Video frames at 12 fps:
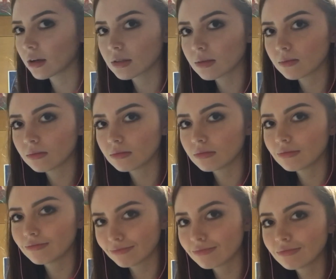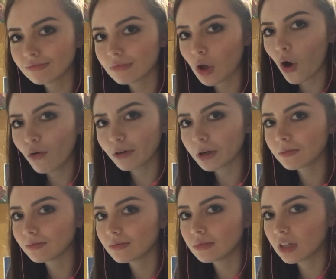x over
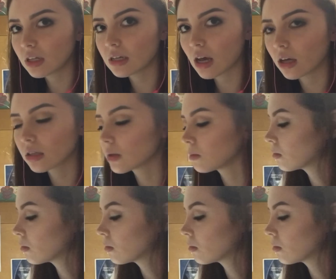delta x.